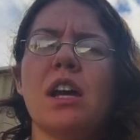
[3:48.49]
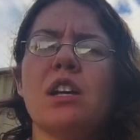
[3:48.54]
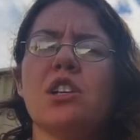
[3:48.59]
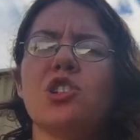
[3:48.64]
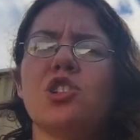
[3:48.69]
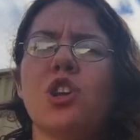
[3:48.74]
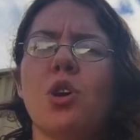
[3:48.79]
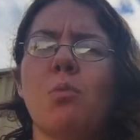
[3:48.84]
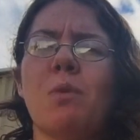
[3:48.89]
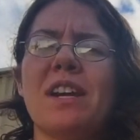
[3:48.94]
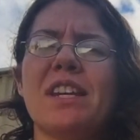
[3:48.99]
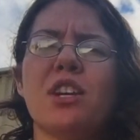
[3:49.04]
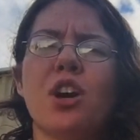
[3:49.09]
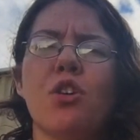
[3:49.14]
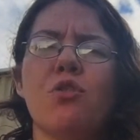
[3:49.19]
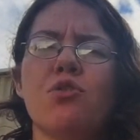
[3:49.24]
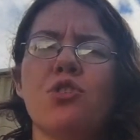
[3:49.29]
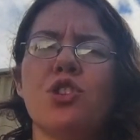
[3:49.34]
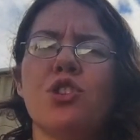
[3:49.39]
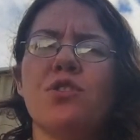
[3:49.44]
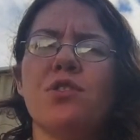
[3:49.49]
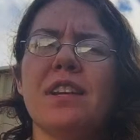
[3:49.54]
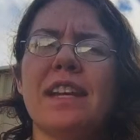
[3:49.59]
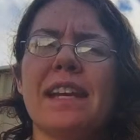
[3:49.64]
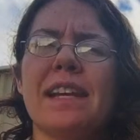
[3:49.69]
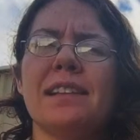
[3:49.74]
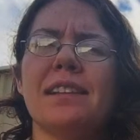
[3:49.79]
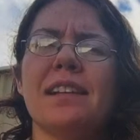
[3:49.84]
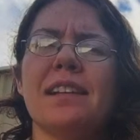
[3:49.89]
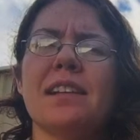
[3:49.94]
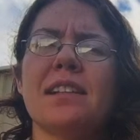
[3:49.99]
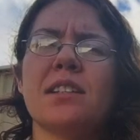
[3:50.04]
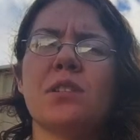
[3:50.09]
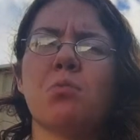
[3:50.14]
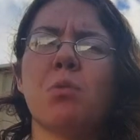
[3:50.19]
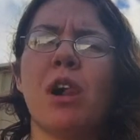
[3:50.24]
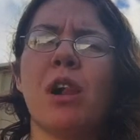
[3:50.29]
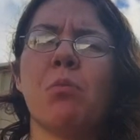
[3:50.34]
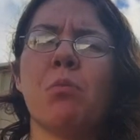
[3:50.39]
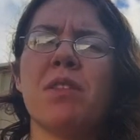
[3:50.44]
so we don't do nearly as
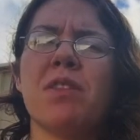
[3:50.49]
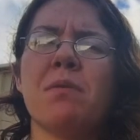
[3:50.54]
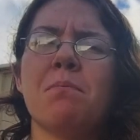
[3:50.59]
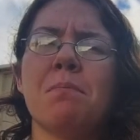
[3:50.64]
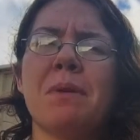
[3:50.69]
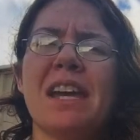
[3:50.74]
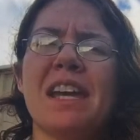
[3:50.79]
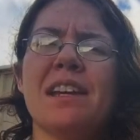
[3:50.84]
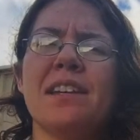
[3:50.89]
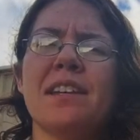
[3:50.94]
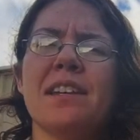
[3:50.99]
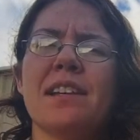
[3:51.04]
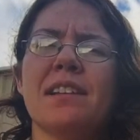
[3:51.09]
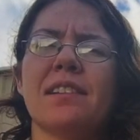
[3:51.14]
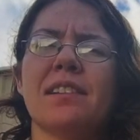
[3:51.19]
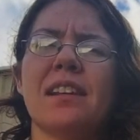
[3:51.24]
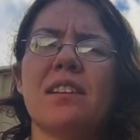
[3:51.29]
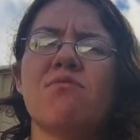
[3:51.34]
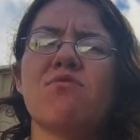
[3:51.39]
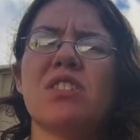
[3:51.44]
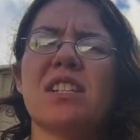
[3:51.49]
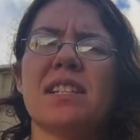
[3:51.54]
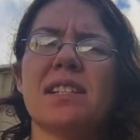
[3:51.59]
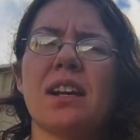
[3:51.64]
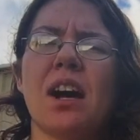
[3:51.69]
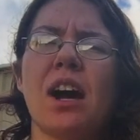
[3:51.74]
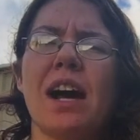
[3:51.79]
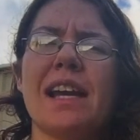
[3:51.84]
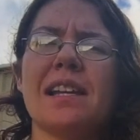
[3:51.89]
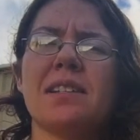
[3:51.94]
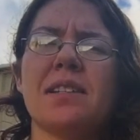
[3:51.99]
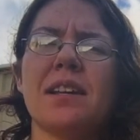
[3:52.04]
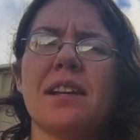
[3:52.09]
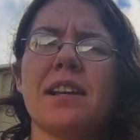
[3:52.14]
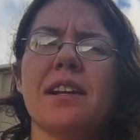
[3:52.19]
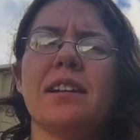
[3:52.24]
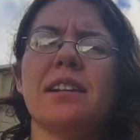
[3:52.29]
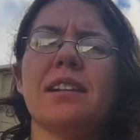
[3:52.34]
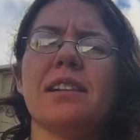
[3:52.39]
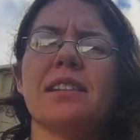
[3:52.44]
well with immediately
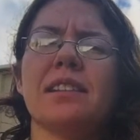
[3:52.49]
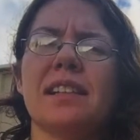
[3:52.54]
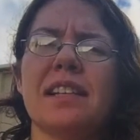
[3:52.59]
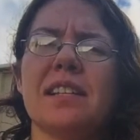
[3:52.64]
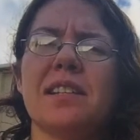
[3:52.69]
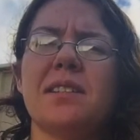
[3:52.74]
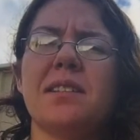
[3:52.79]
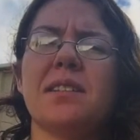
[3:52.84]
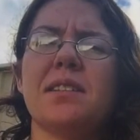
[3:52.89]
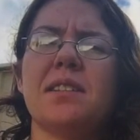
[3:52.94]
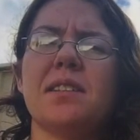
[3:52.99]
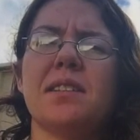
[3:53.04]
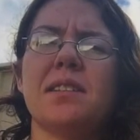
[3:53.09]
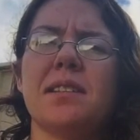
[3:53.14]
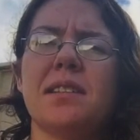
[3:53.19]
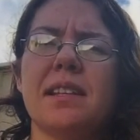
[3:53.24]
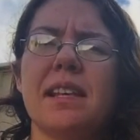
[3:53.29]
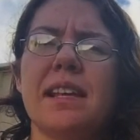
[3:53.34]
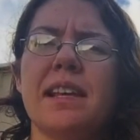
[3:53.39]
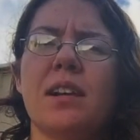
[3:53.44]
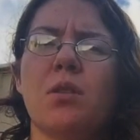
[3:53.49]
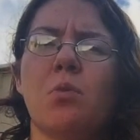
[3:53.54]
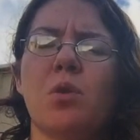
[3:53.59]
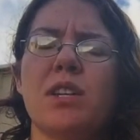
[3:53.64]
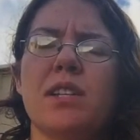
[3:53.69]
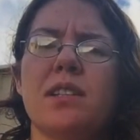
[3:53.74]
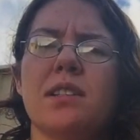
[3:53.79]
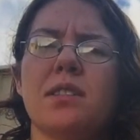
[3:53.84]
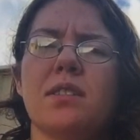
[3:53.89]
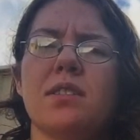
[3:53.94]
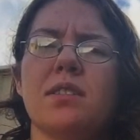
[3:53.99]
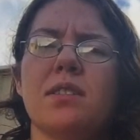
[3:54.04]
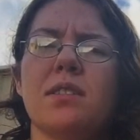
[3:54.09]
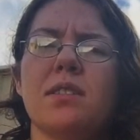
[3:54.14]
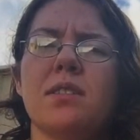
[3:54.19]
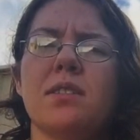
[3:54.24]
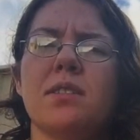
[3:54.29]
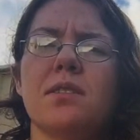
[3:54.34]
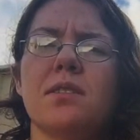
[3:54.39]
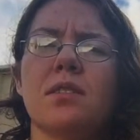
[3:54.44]
reciting lists and
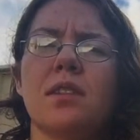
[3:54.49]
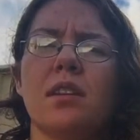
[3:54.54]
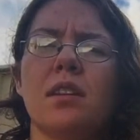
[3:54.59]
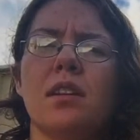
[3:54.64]
sequences.